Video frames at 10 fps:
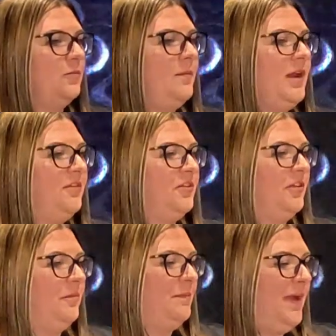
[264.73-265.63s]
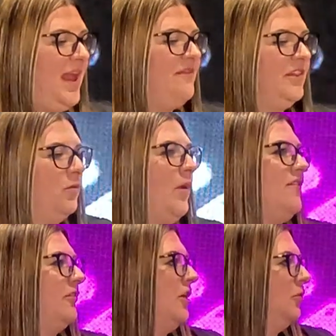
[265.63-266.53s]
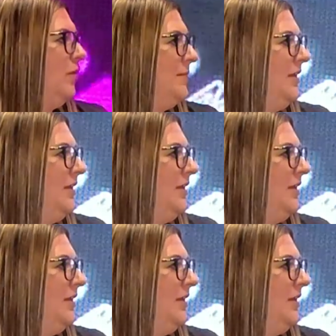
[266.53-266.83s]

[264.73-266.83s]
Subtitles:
women out there that have been paving the way for other